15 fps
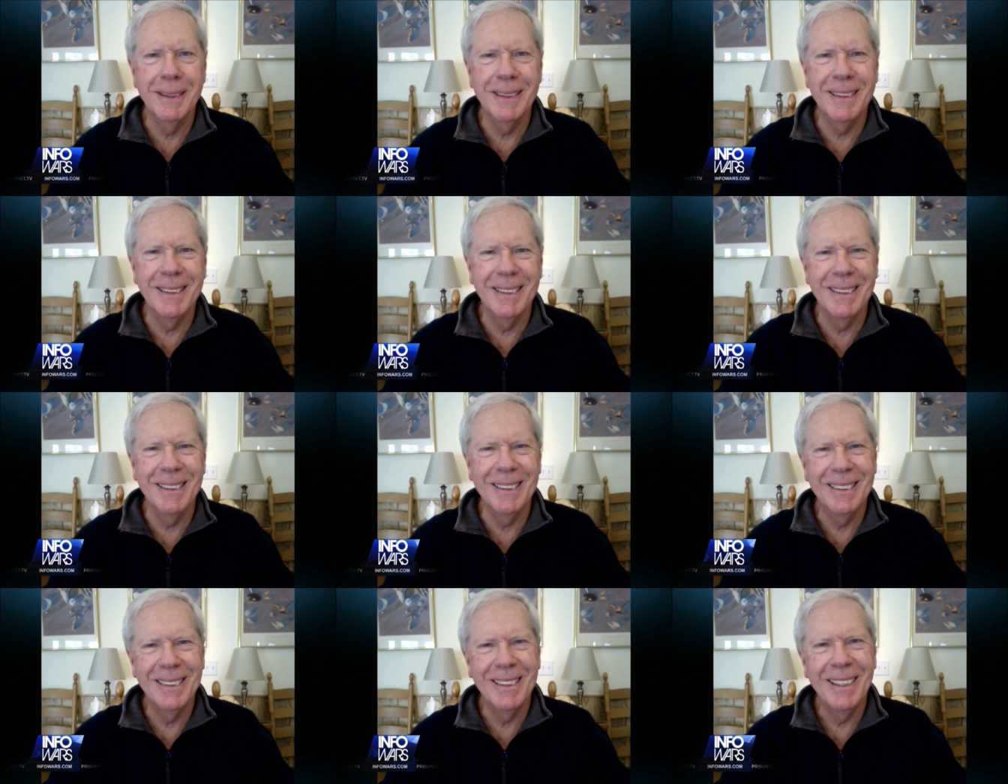uh,
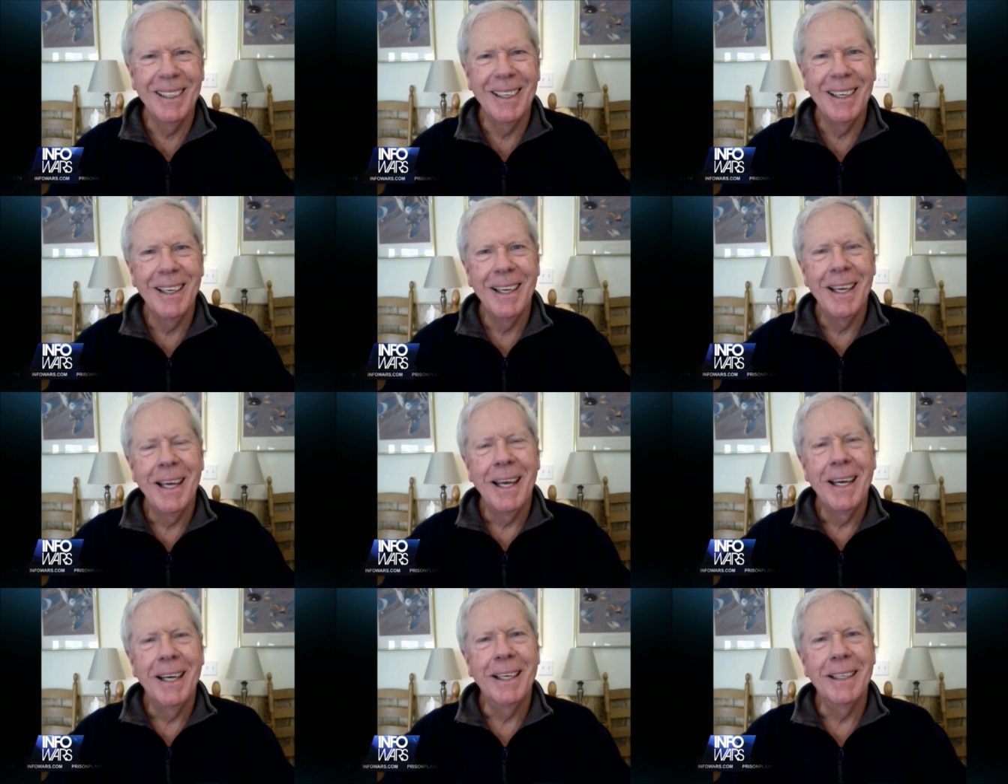
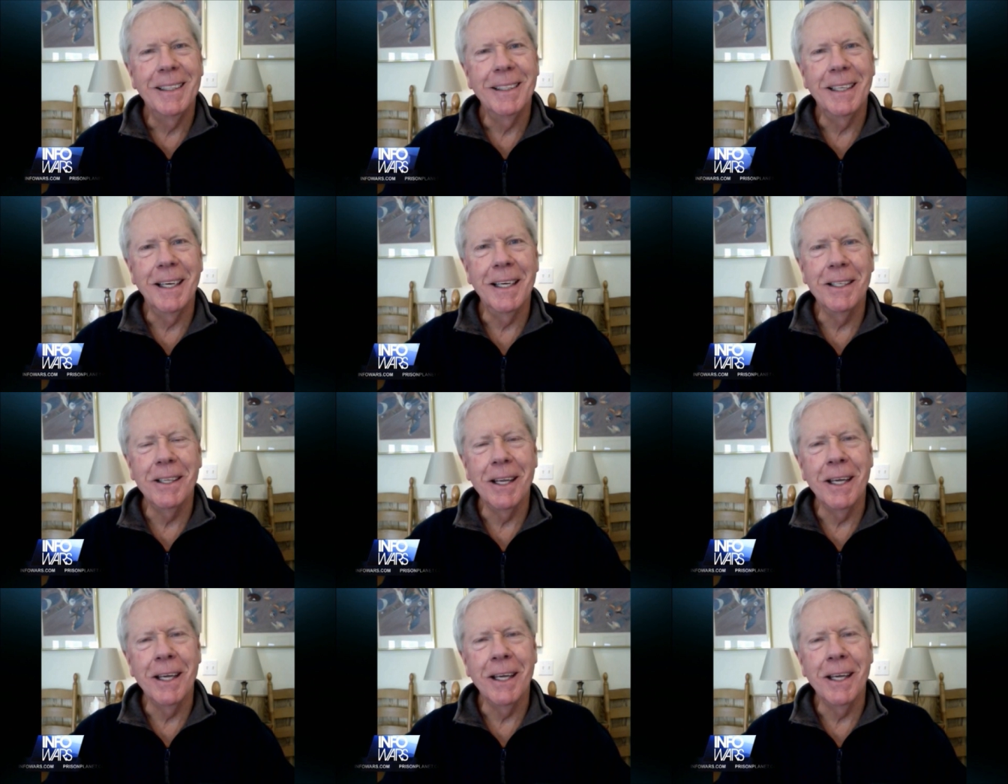and,